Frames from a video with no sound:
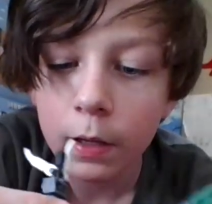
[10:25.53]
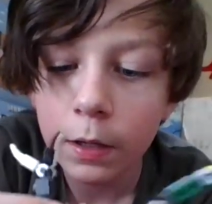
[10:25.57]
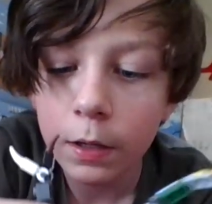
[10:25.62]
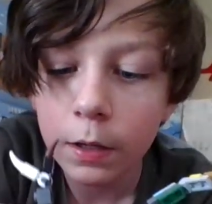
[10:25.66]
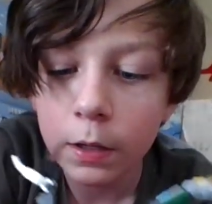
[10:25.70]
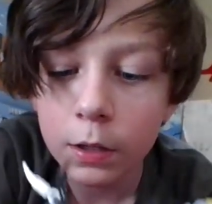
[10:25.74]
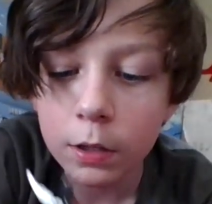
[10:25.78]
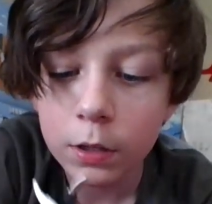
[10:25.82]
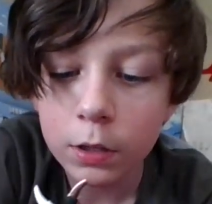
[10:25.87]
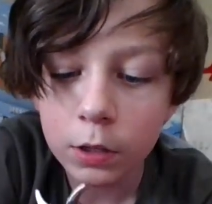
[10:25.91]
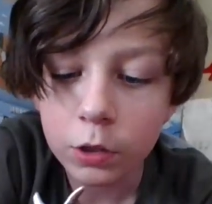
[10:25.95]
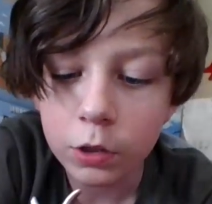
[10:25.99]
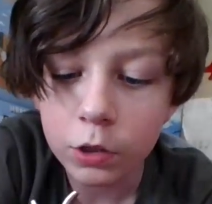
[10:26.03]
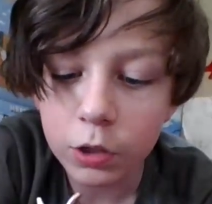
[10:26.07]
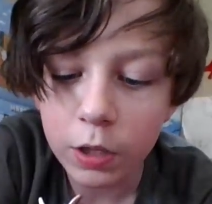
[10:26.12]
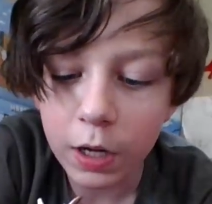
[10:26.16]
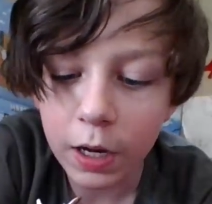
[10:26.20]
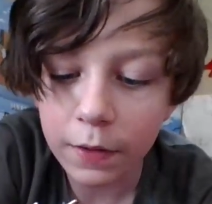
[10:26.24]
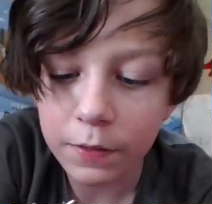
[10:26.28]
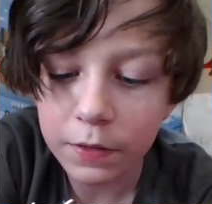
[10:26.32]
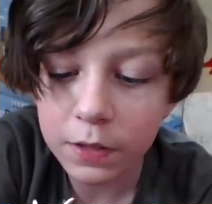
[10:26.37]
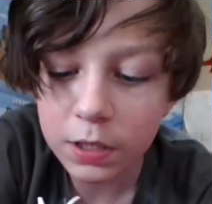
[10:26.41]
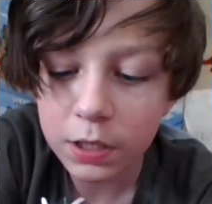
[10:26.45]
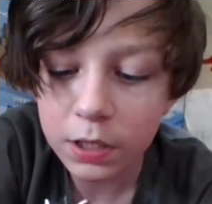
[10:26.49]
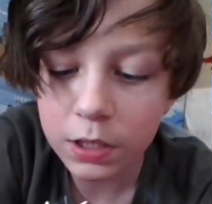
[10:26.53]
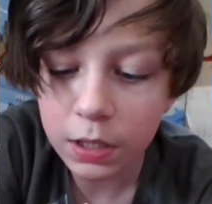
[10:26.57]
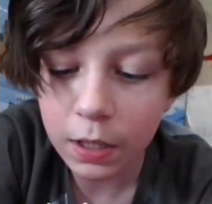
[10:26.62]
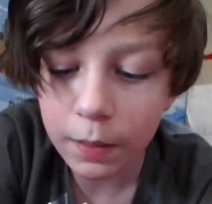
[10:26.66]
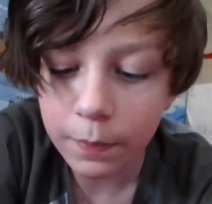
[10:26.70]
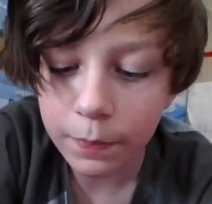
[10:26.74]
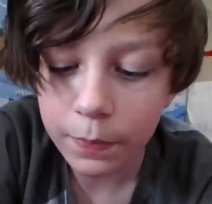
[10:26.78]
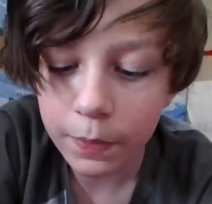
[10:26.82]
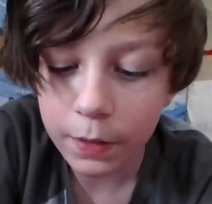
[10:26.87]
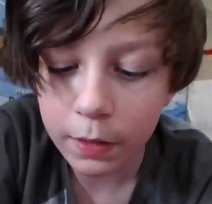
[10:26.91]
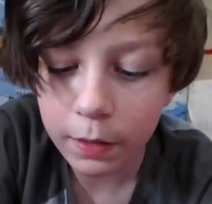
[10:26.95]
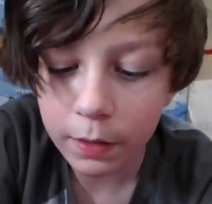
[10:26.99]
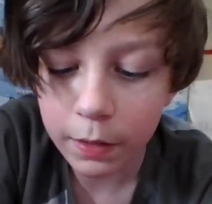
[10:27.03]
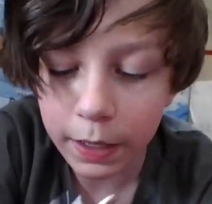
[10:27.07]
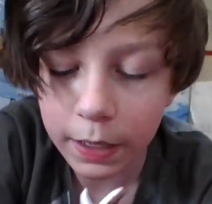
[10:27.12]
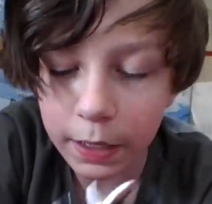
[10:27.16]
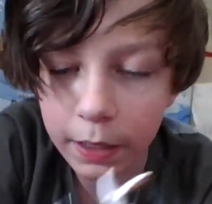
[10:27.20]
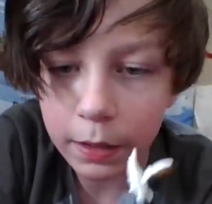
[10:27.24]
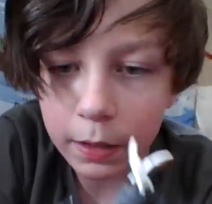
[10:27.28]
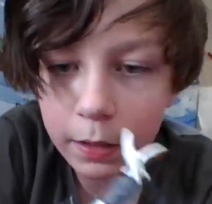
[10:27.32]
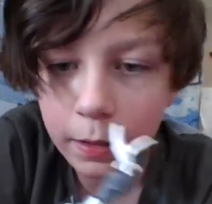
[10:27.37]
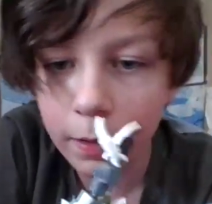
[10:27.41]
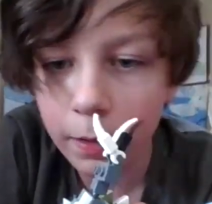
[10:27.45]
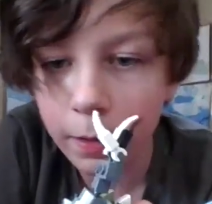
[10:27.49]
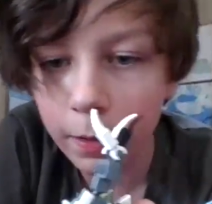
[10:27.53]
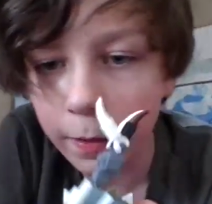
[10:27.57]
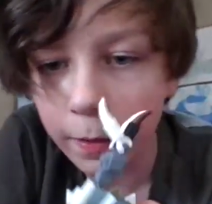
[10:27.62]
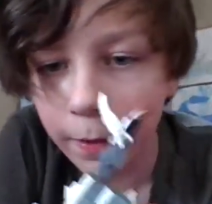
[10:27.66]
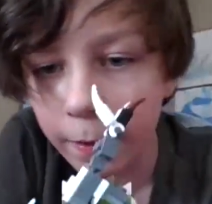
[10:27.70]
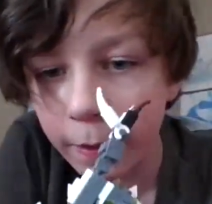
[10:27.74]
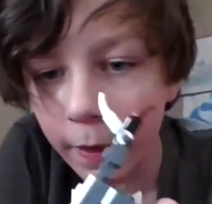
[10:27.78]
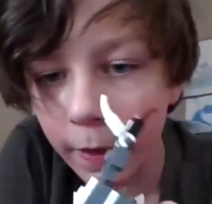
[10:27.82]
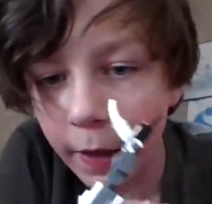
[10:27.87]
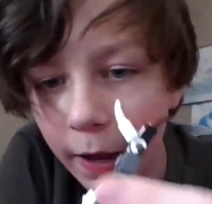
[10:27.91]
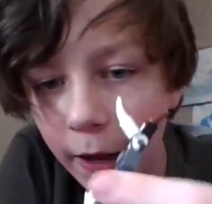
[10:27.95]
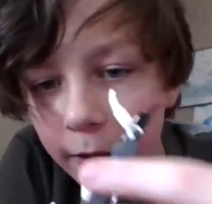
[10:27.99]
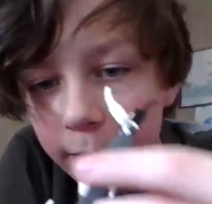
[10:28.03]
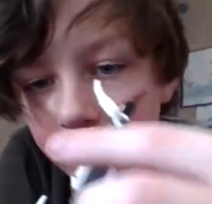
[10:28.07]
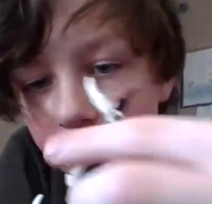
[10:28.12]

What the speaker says: So you should have something like that